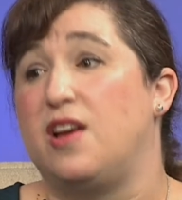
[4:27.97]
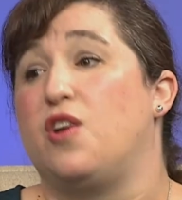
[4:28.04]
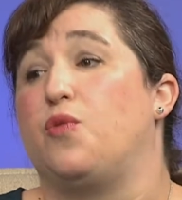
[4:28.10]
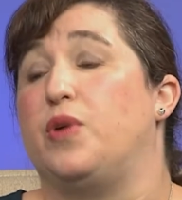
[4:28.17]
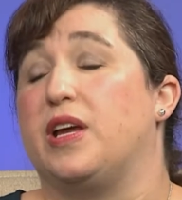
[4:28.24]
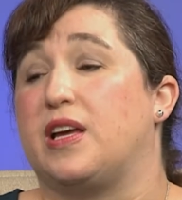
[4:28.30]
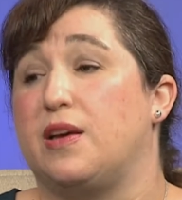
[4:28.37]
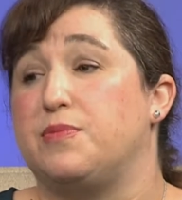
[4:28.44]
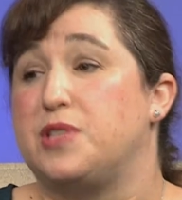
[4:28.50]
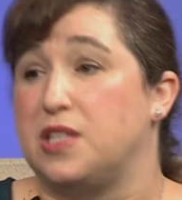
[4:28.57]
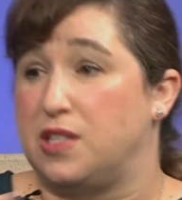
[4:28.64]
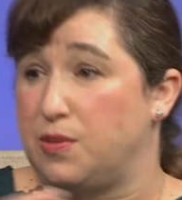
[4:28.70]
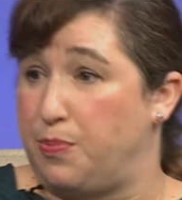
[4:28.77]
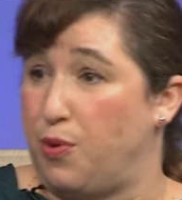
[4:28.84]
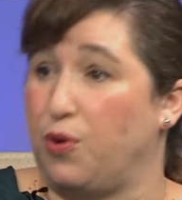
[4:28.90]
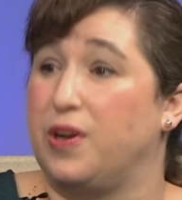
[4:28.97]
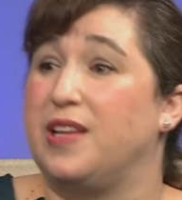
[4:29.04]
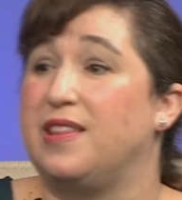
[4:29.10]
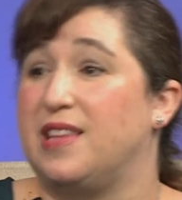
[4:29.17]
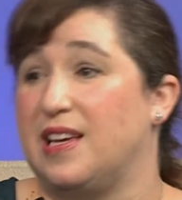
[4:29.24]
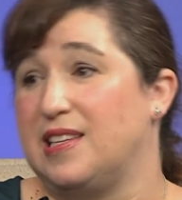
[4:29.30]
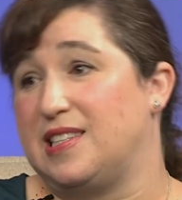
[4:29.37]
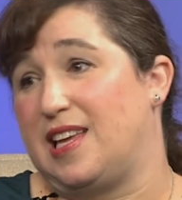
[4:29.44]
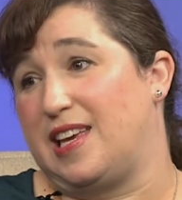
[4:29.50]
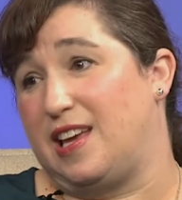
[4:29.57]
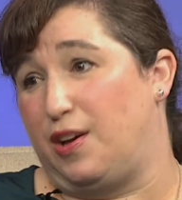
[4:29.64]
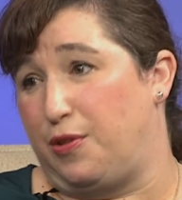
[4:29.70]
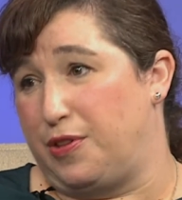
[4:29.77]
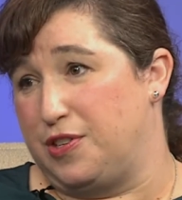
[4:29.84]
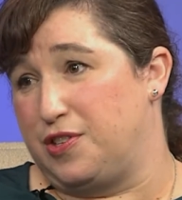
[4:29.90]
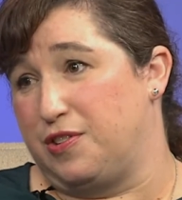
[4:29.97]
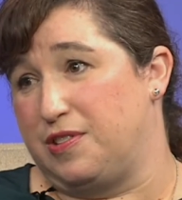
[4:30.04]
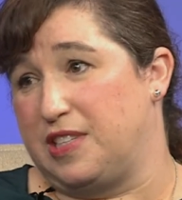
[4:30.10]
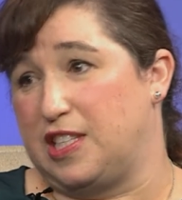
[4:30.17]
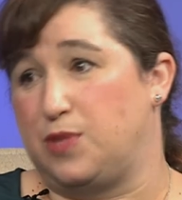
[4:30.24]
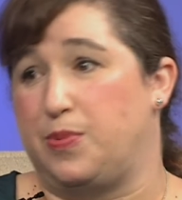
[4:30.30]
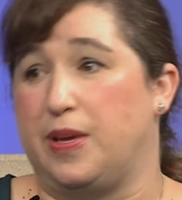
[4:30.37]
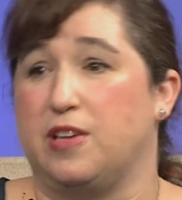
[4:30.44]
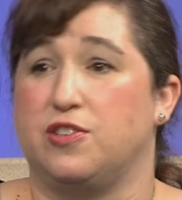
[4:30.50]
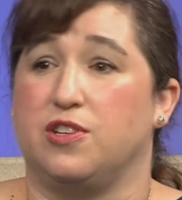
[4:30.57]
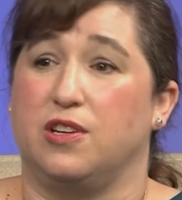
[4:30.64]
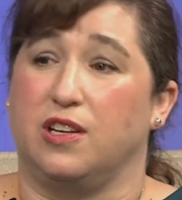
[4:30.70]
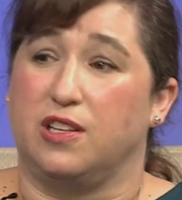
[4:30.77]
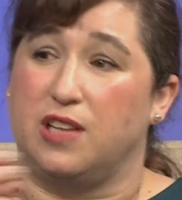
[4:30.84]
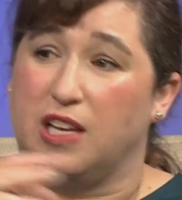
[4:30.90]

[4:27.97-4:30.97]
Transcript: when it comes to supporting things like health insurance expansion,